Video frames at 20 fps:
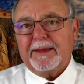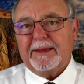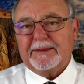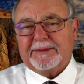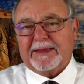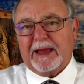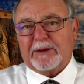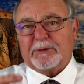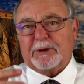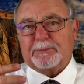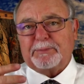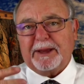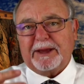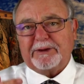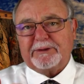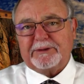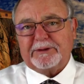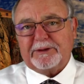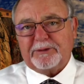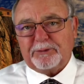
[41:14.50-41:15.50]
And they will
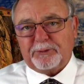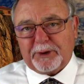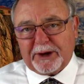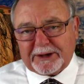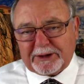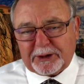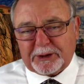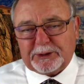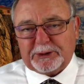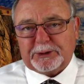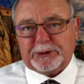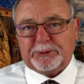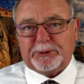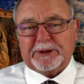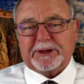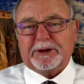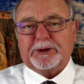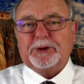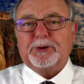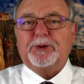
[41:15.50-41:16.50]
be renewed
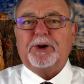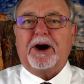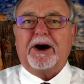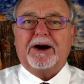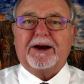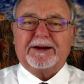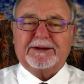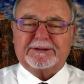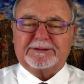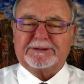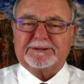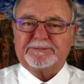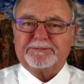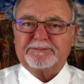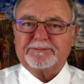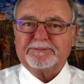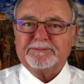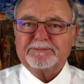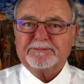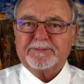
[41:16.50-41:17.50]
with a new heart.
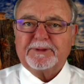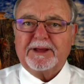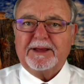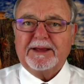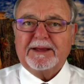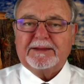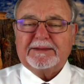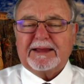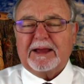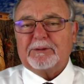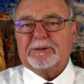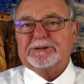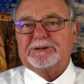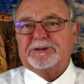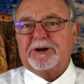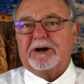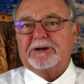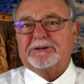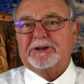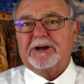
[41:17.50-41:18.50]
They will
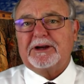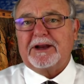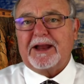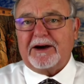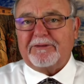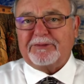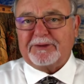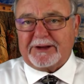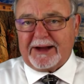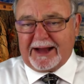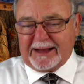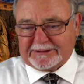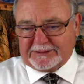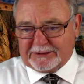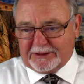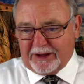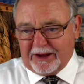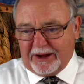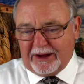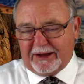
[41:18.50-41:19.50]
start to love God's
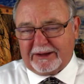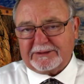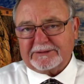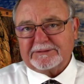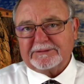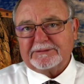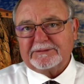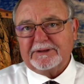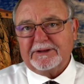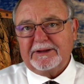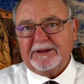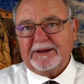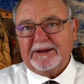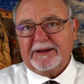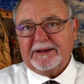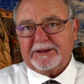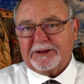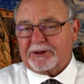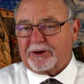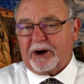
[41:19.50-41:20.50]
law.
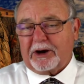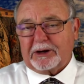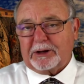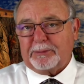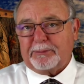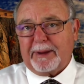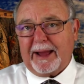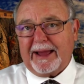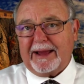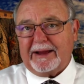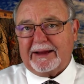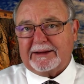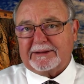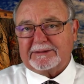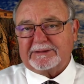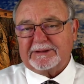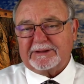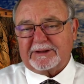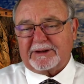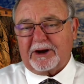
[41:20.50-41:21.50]
The carnal
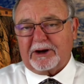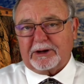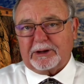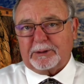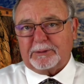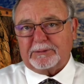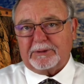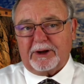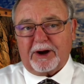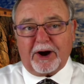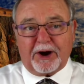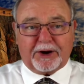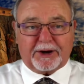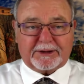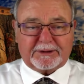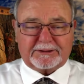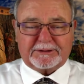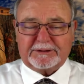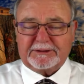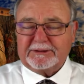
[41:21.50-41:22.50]
mind, the carnal
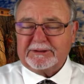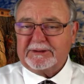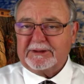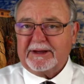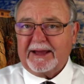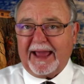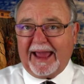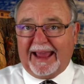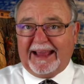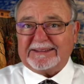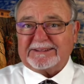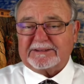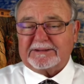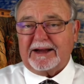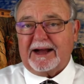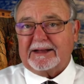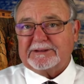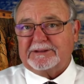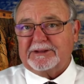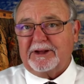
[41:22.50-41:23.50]
heart, hates
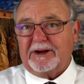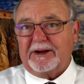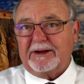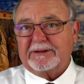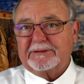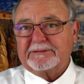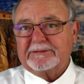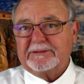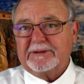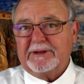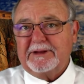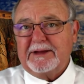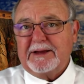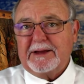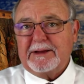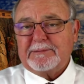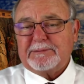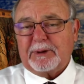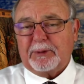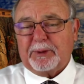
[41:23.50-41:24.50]
God's law.
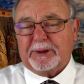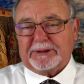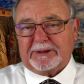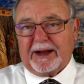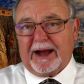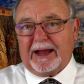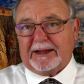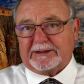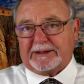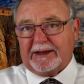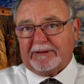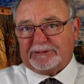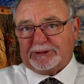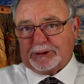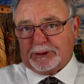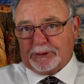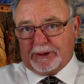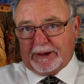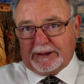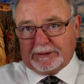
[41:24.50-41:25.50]
But when God gives
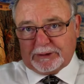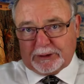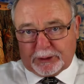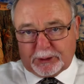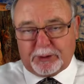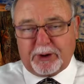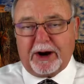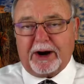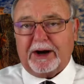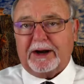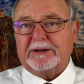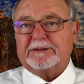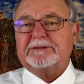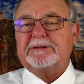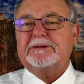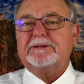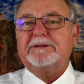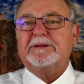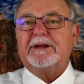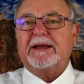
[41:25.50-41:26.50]
you a new heart,
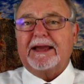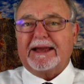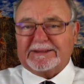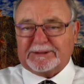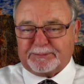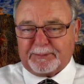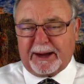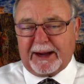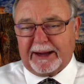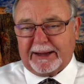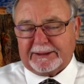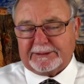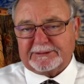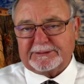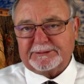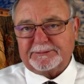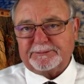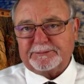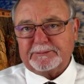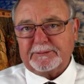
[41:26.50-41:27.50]
his
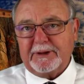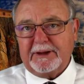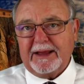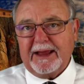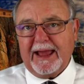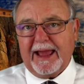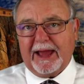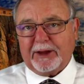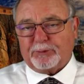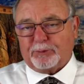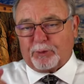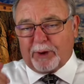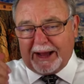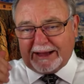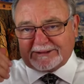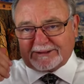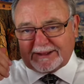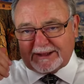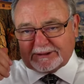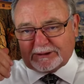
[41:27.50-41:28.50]
mind, and
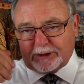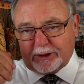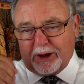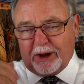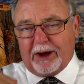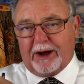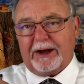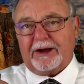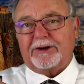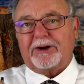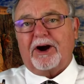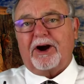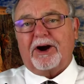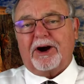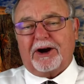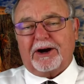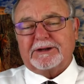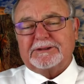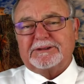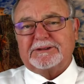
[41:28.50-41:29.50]
writes his law on our
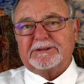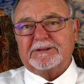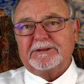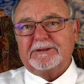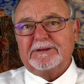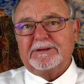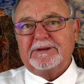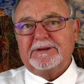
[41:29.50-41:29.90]
hearts,